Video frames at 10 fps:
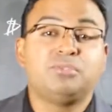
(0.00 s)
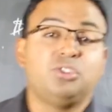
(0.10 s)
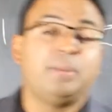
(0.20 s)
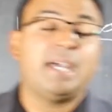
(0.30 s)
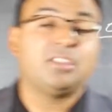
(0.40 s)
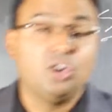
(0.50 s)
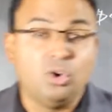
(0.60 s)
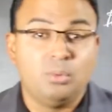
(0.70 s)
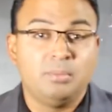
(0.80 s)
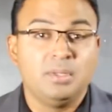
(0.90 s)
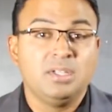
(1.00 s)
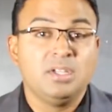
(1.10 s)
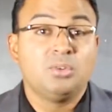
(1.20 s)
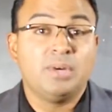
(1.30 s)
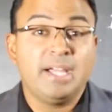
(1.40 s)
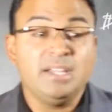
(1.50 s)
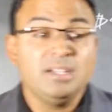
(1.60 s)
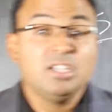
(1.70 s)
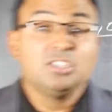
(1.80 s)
2-bath home, right?